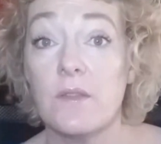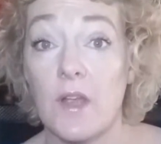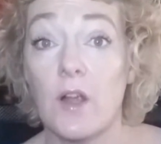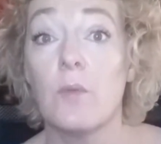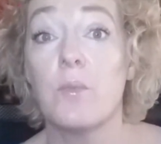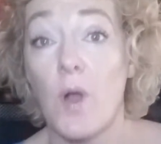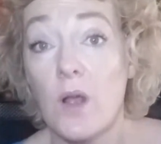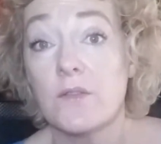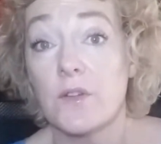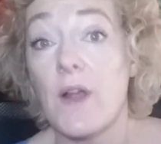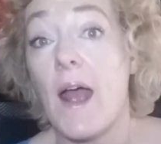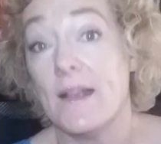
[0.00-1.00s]
their
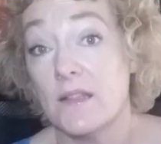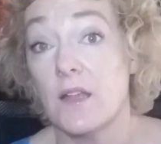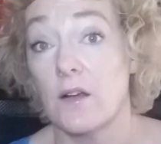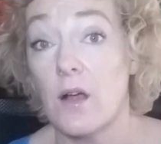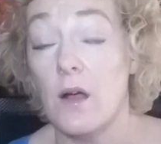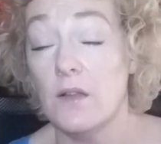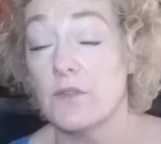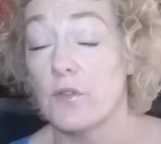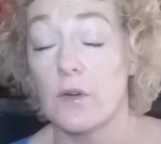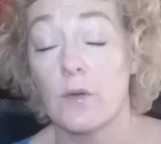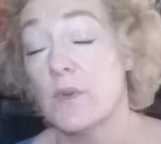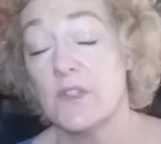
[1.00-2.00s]
bronzer as their
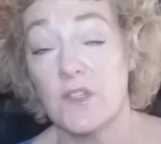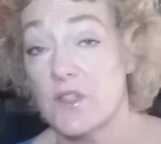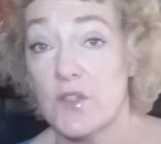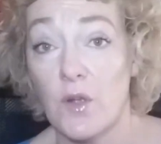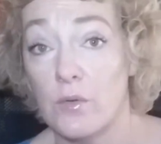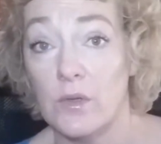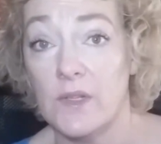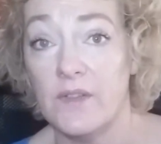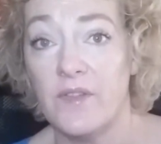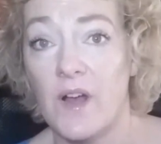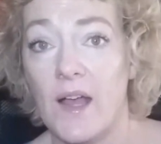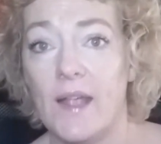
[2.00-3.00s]
contour, which is totally
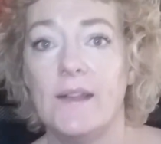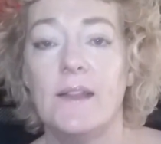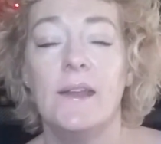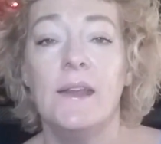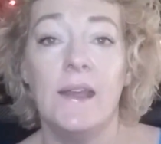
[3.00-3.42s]
fine.